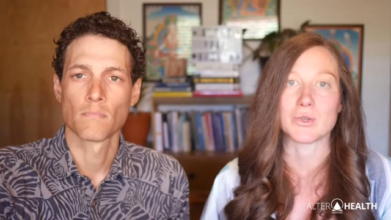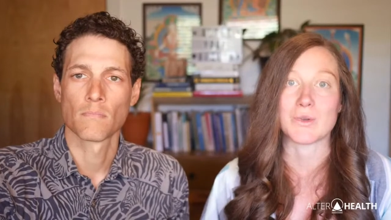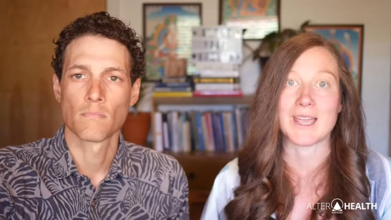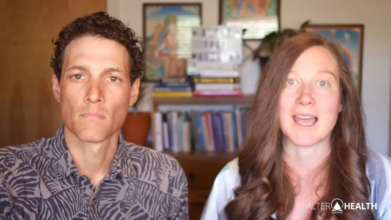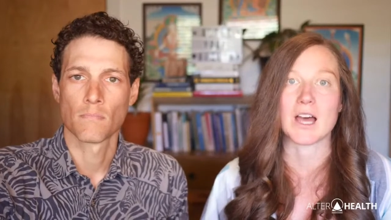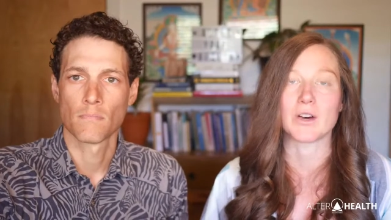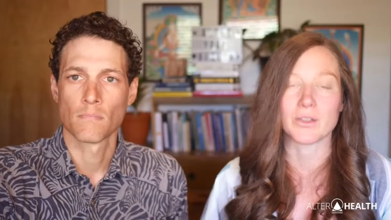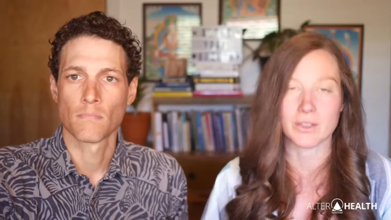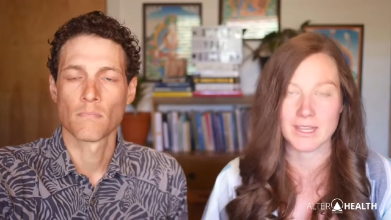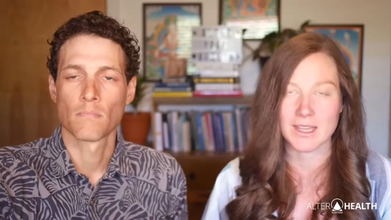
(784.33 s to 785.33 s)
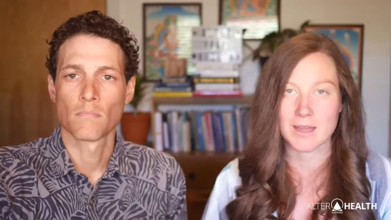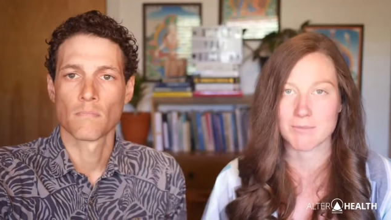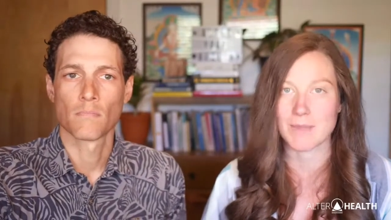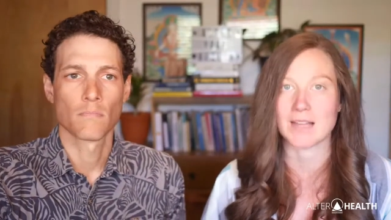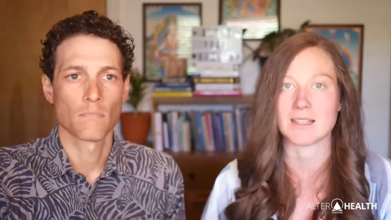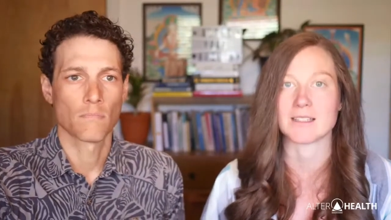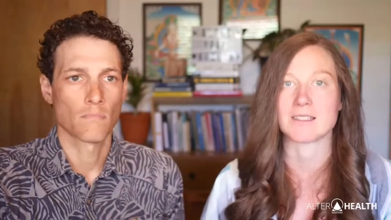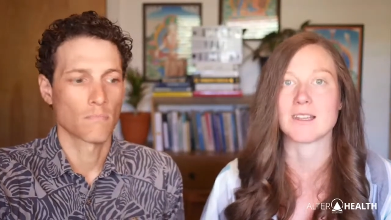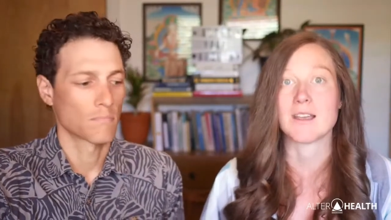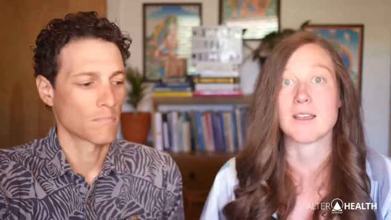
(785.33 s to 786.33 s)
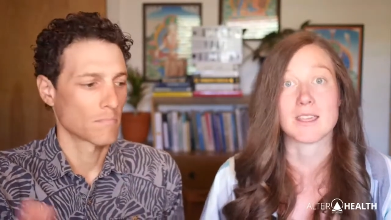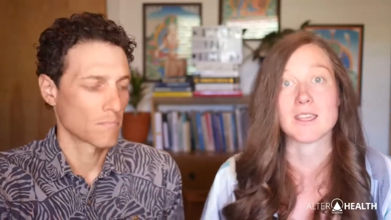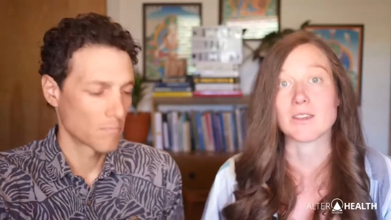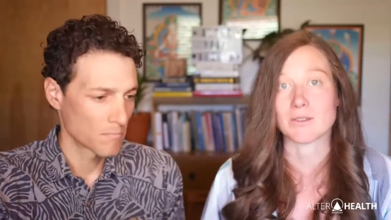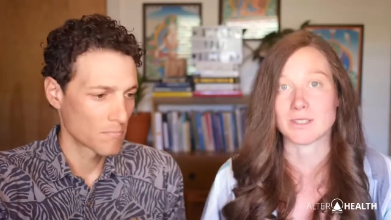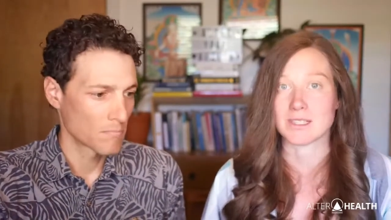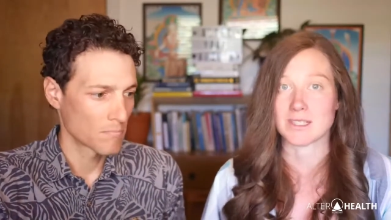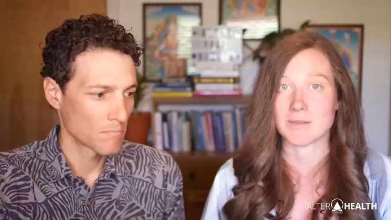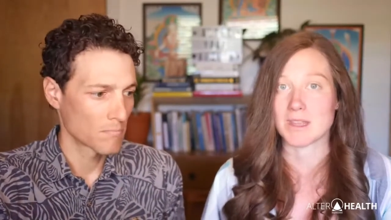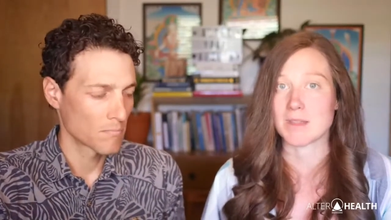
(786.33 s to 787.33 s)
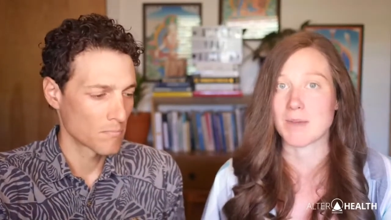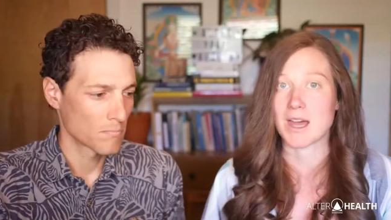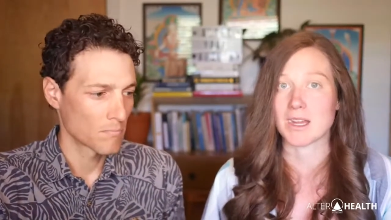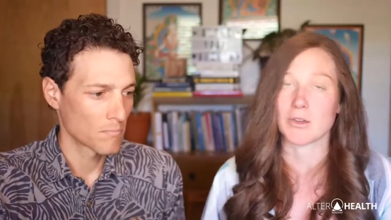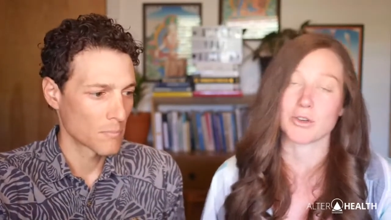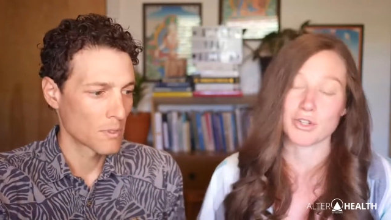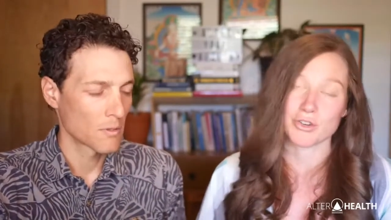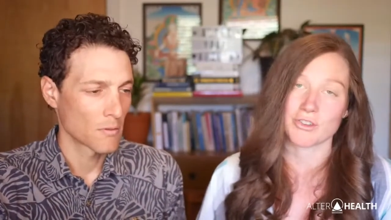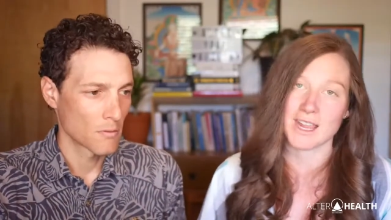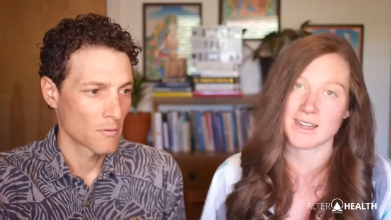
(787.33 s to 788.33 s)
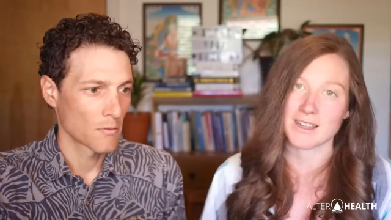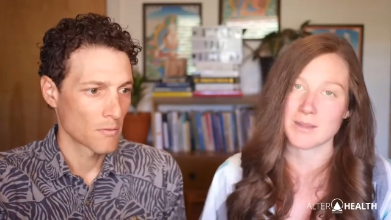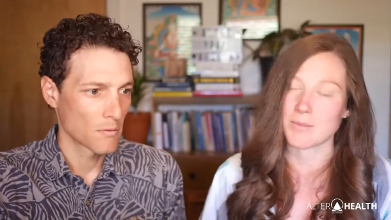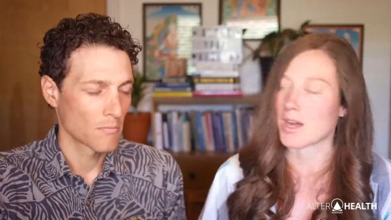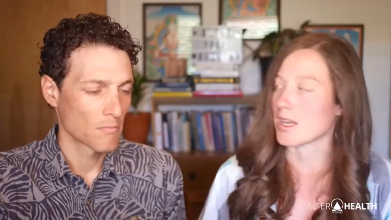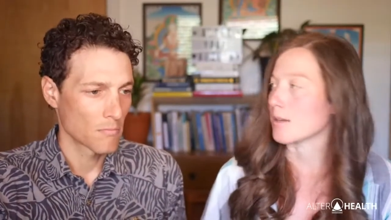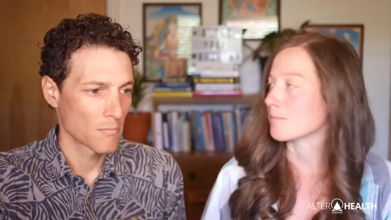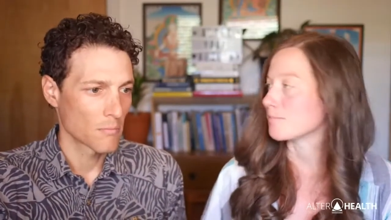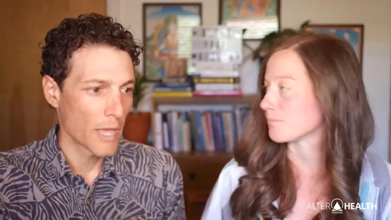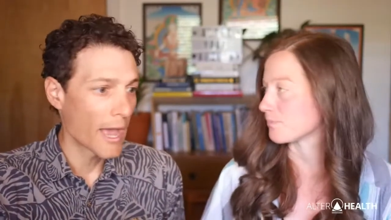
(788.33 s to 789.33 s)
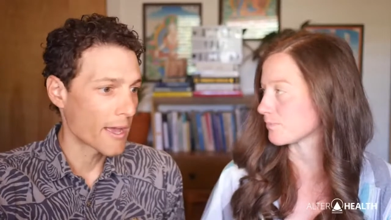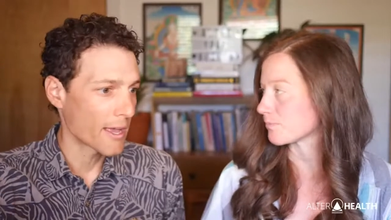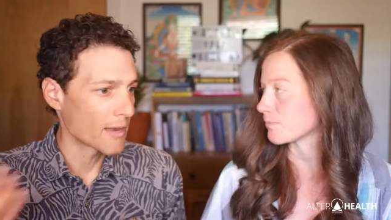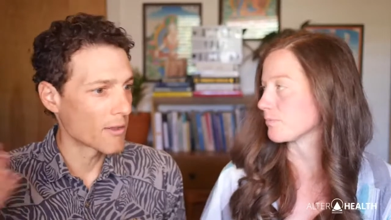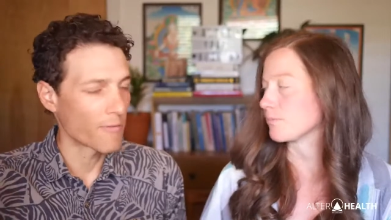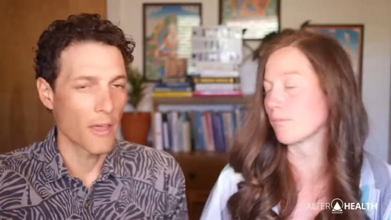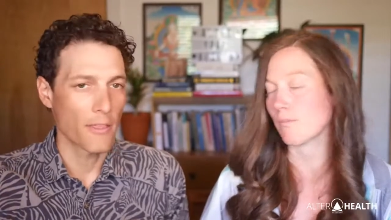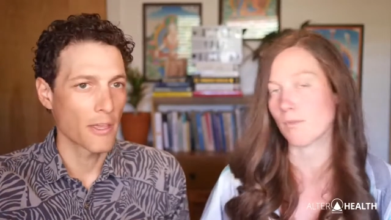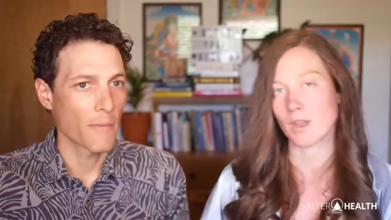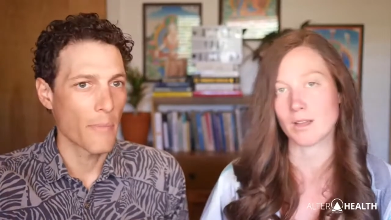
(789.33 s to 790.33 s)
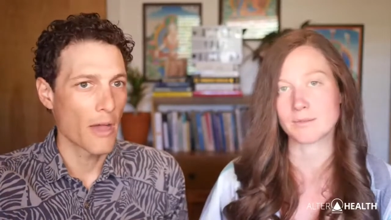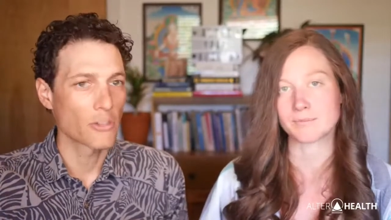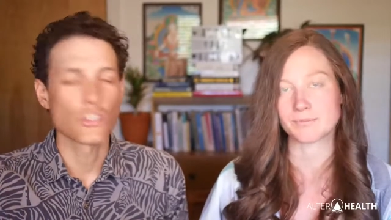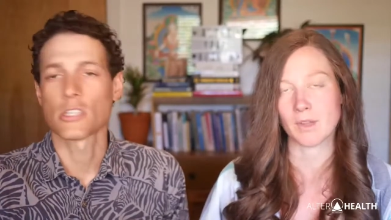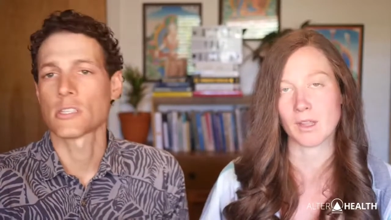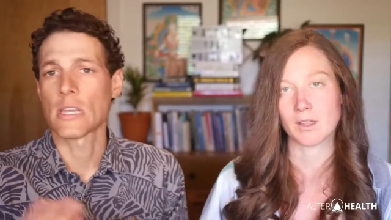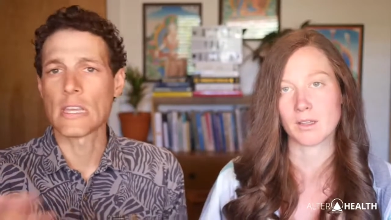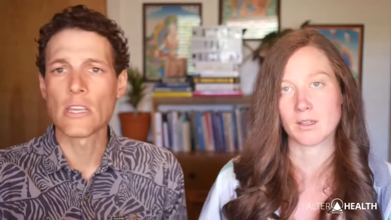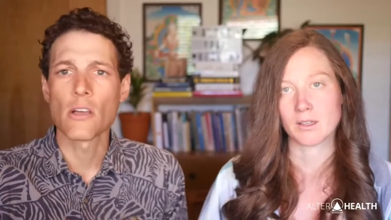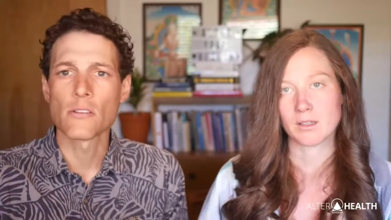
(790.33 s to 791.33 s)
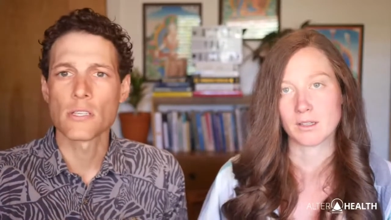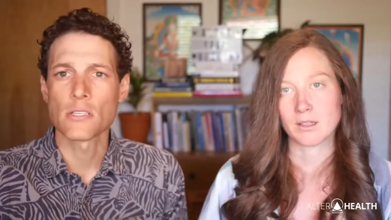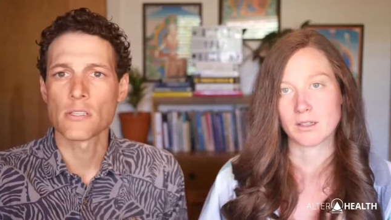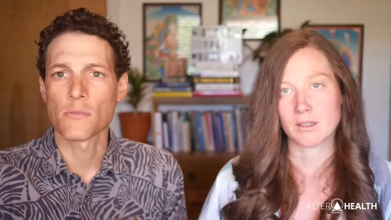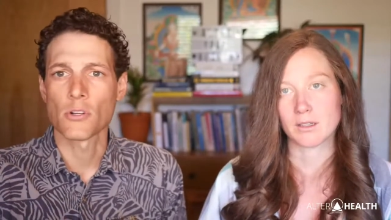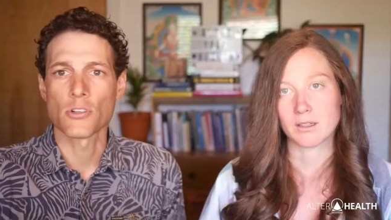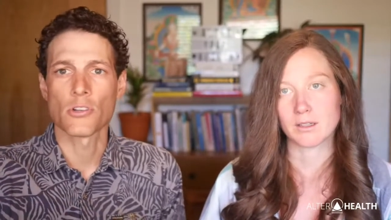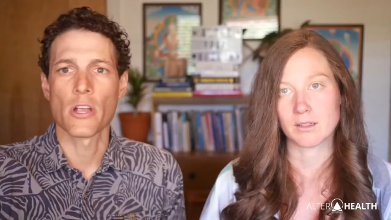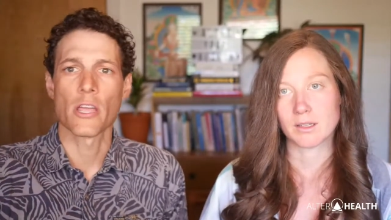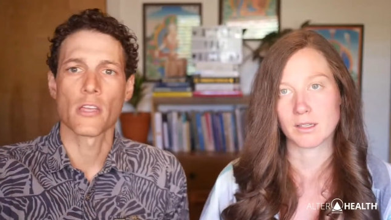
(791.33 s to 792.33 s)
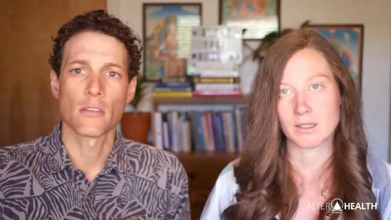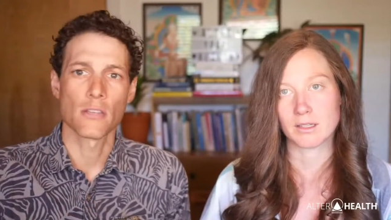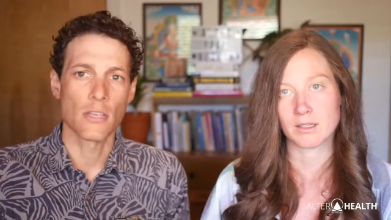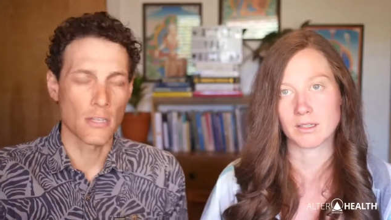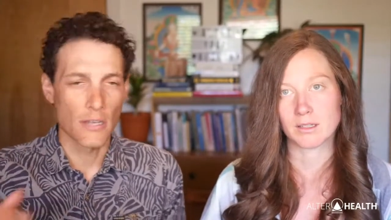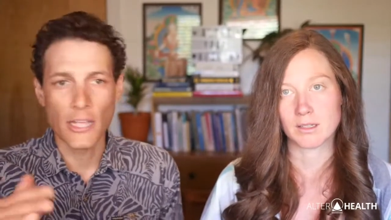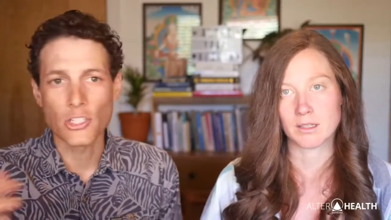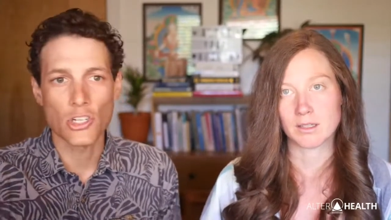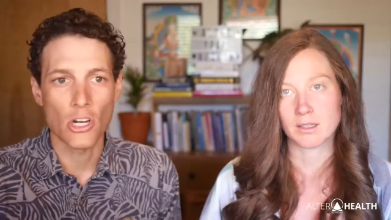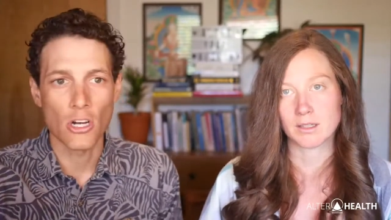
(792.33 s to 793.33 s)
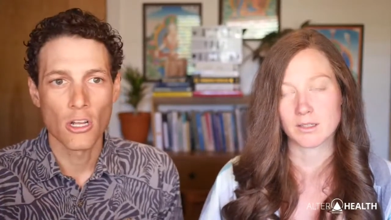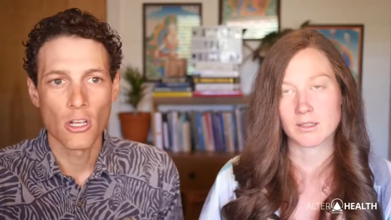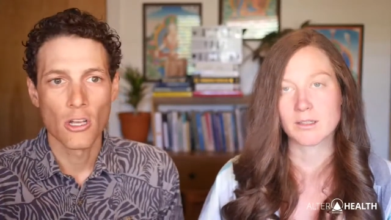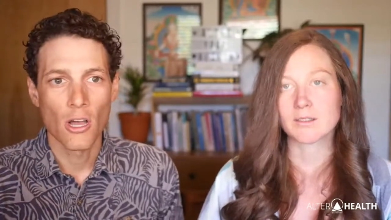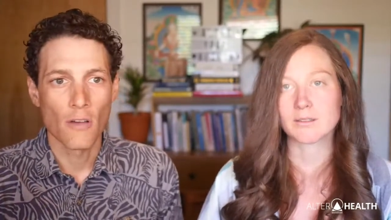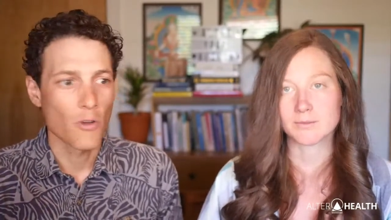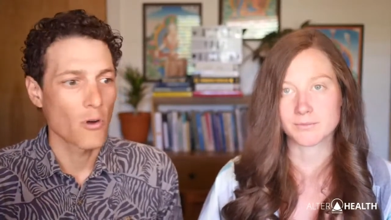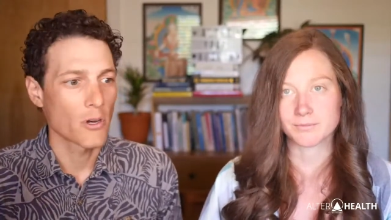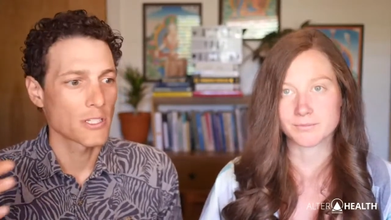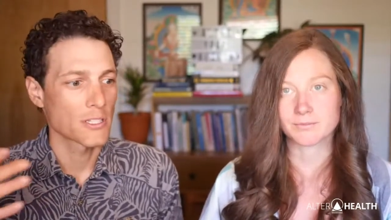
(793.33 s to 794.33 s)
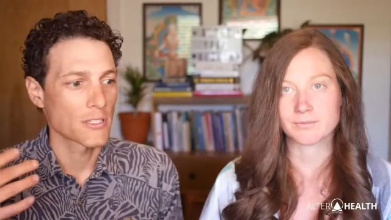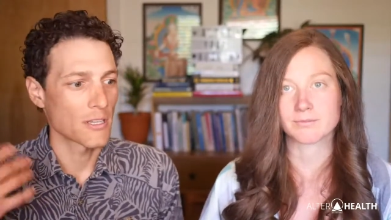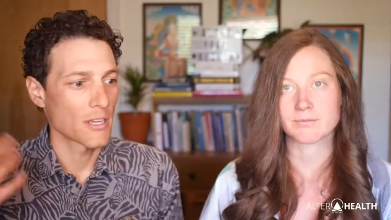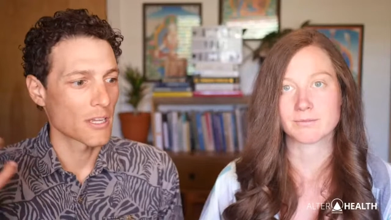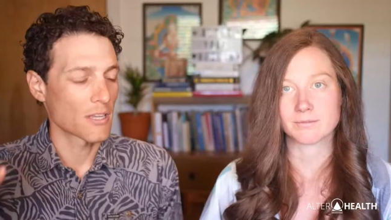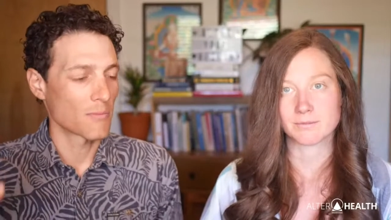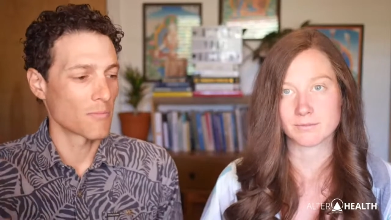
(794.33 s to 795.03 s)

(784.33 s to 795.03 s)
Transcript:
Speaker 1: a healthy and balanced ecosystem in the body or terrain in the body.
Speaker 2: Yeah. And if I think about just the ecosystem or terrain in nature, of course, it can,